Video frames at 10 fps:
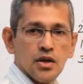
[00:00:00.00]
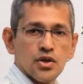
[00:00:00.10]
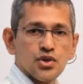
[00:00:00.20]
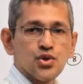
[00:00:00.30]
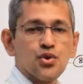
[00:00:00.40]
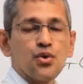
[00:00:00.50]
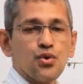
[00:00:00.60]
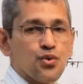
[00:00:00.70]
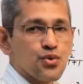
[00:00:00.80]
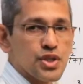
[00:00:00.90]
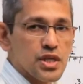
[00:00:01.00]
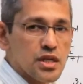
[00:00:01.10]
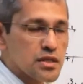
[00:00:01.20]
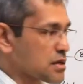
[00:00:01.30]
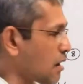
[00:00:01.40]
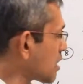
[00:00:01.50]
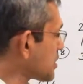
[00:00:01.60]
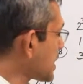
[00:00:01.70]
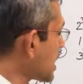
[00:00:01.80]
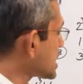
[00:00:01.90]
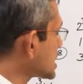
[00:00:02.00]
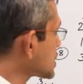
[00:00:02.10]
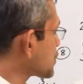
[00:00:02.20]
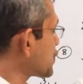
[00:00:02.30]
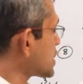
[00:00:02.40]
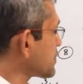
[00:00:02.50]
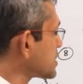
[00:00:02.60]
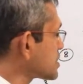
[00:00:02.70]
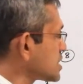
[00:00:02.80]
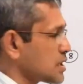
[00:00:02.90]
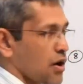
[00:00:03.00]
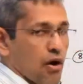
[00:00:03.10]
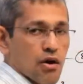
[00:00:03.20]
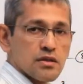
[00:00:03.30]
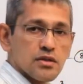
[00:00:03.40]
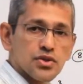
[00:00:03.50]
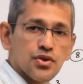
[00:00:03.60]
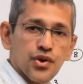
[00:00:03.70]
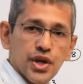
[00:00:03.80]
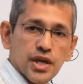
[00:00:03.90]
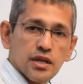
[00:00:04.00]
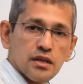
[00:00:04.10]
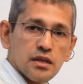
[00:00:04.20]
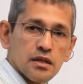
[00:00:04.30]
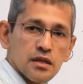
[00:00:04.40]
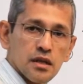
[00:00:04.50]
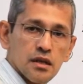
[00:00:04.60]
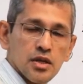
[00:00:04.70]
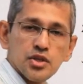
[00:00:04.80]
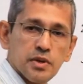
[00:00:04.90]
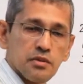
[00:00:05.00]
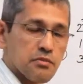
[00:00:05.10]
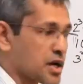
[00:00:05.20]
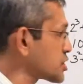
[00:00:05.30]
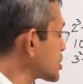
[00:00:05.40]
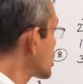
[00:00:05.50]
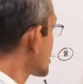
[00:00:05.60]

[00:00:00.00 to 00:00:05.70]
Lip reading: So these are the patterns. What we see on this screen is pretty much it's a